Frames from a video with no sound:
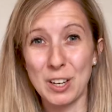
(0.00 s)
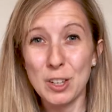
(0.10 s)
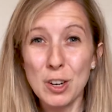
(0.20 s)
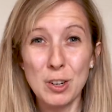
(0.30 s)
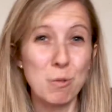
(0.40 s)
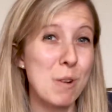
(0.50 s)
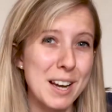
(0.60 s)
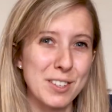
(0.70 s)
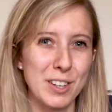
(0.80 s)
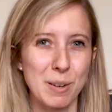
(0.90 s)
God
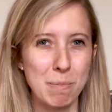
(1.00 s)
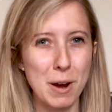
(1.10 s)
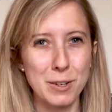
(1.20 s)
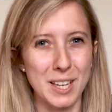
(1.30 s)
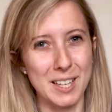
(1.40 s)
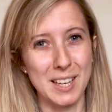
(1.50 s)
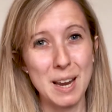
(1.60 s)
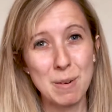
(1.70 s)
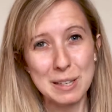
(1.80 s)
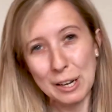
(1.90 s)
rescued Moses.
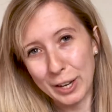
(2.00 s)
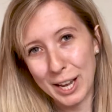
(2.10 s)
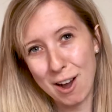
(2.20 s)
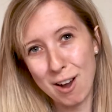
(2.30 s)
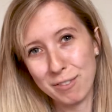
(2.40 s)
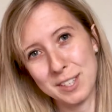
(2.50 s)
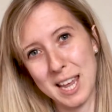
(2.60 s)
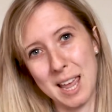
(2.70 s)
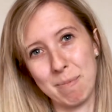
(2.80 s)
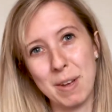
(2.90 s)
He was looking after
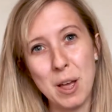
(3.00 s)
him